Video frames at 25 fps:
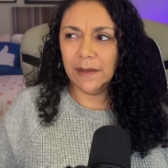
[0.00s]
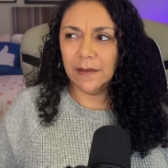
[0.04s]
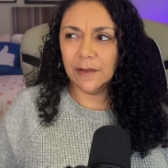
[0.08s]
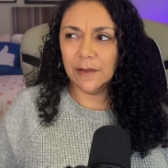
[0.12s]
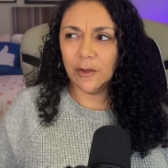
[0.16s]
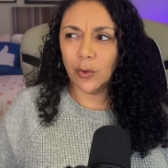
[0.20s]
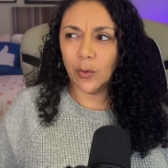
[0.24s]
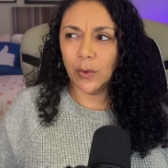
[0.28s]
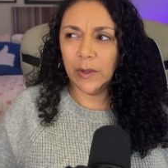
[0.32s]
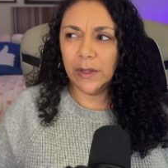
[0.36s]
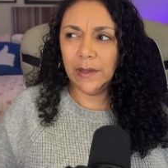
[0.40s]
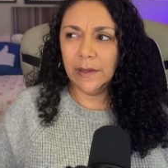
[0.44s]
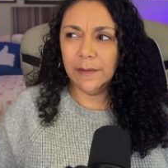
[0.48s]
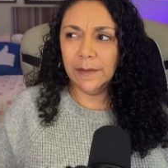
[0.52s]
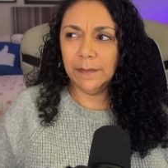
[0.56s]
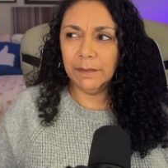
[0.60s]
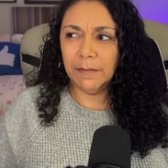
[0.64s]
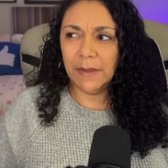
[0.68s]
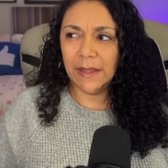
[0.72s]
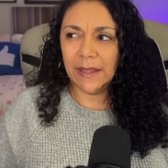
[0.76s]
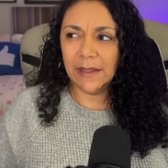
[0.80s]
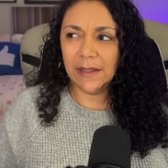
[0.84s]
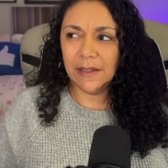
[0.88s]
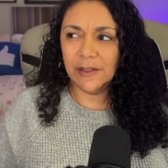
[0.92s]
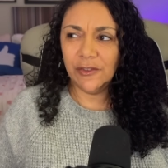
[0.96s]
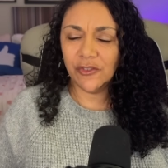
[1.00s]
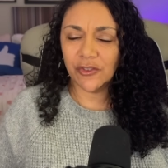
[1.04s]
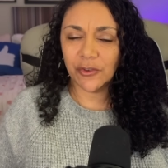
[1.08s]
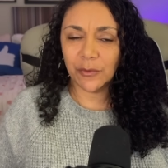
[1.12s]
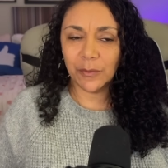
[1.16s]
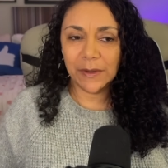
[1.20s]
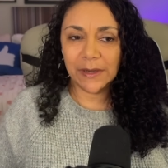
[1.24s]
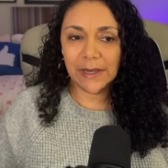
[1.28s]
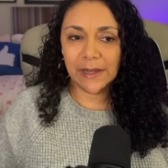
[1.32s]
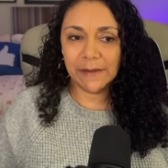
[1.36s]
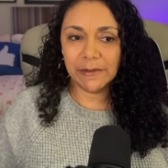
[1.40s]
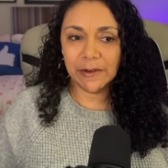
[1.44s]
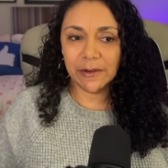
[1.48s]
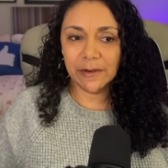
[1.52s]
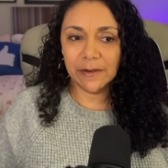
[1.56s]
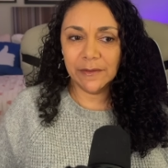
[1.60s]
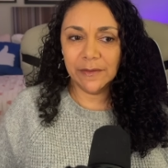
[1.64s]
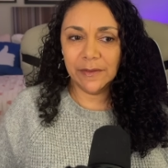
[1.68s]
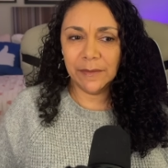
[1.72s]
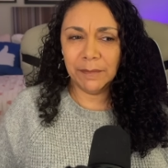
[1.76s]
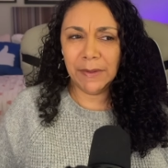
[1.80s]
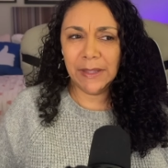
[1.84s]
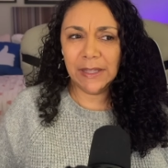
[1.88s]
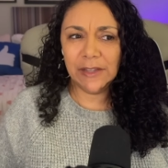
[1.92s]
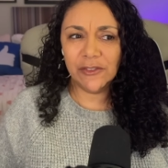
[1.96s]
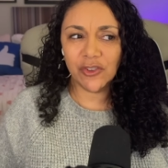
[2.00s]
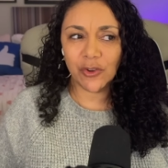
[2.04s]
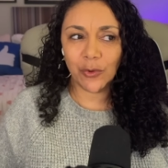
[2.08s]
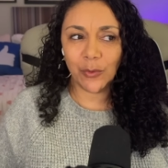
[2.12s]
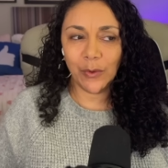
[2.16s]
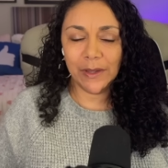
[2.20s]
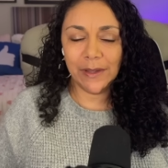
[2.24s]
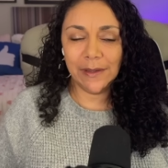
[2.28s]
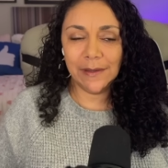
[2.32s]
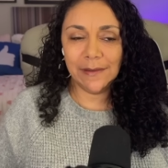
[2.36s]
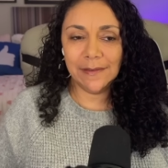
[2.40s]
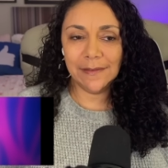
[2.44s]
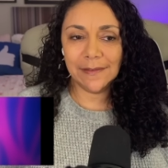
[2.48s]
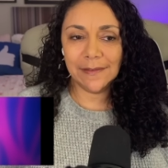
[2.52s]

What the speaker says: Queen Binge or whatever, Binge Queens.